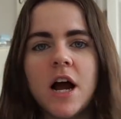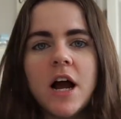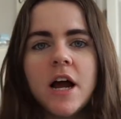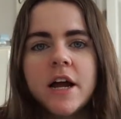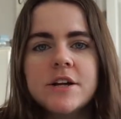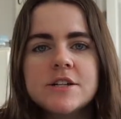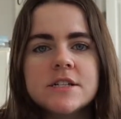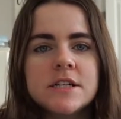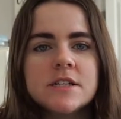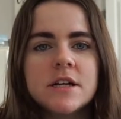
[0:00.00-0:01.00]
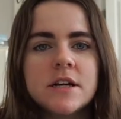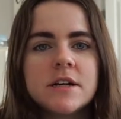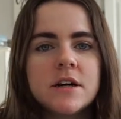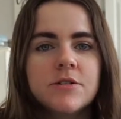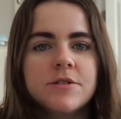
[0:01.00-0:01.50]
I just need to
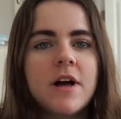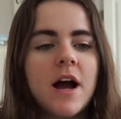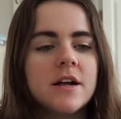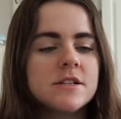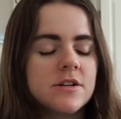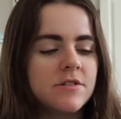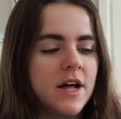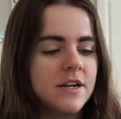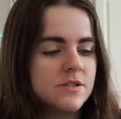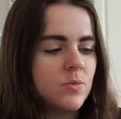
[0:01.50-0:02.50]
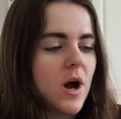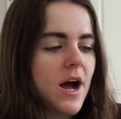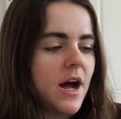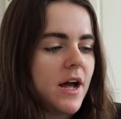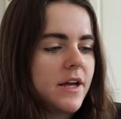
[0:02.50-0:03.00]
like go do that, so that is
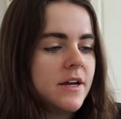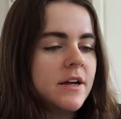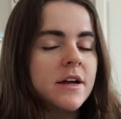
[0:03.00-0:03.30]
why.